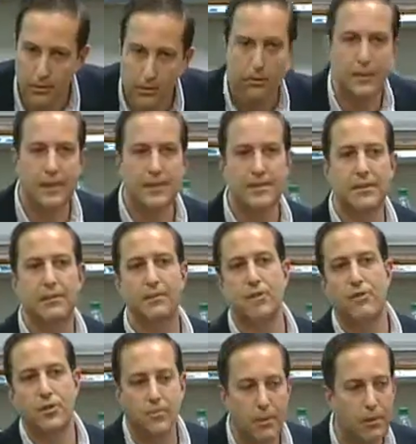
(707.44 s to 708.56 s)
laureates here. They're
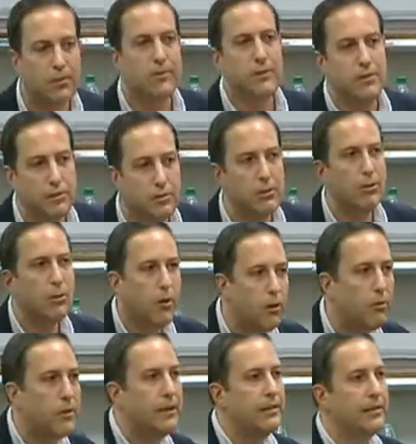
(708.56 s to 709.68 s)
smarter than you. You're
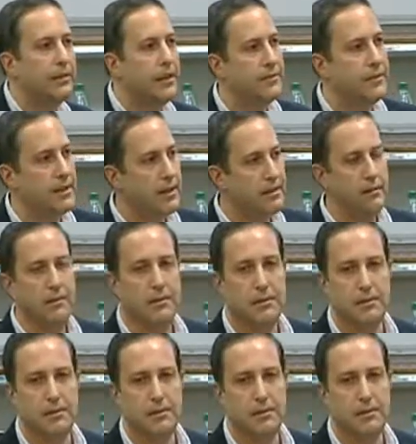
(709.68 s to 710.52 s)
already in the left tail.